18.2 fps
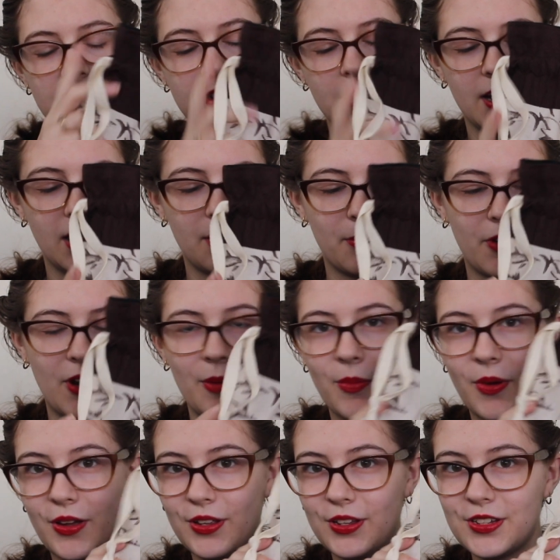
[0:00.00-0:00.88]
studying marine
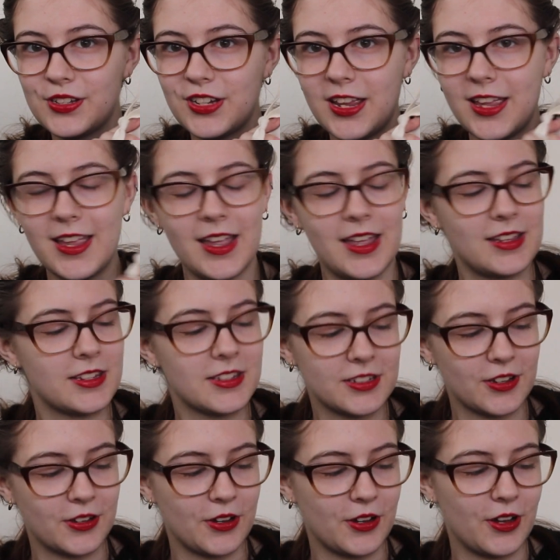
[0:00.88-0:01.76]
biology, and
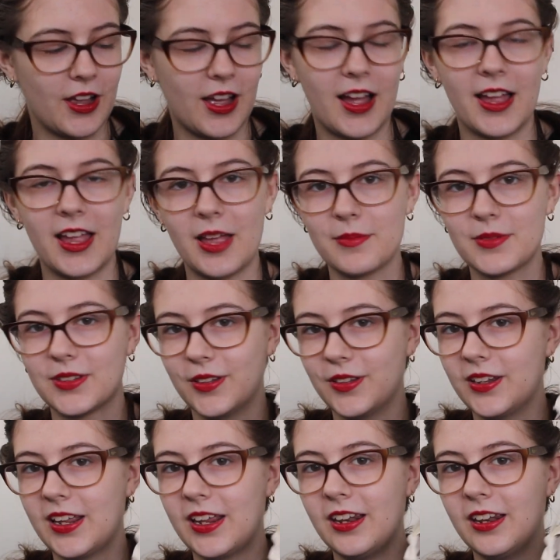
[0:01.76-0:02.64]
so I
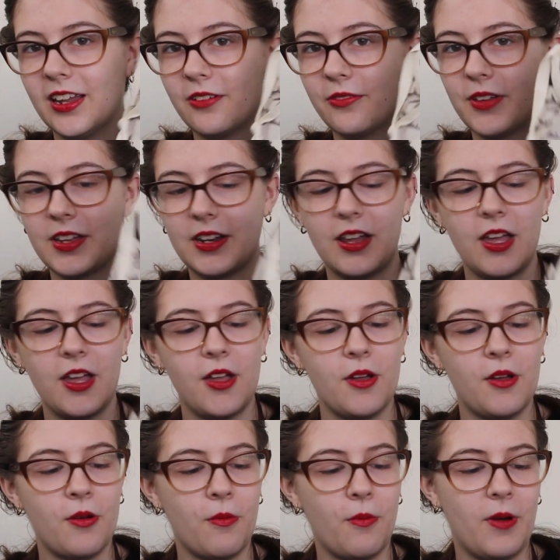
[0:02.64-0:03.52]
absolutely love it
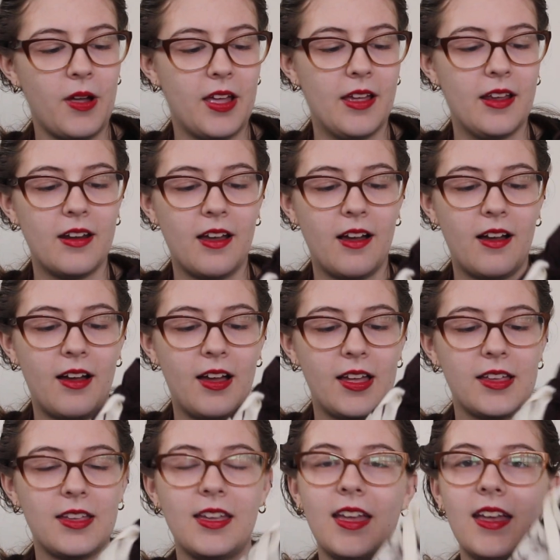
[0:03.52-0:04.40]
when
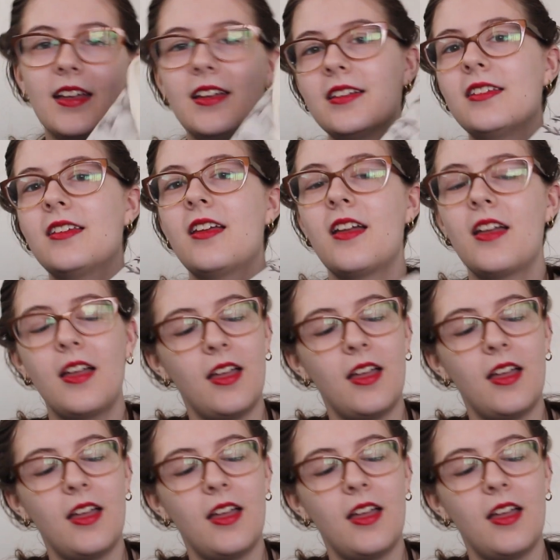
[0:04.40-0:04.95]
I can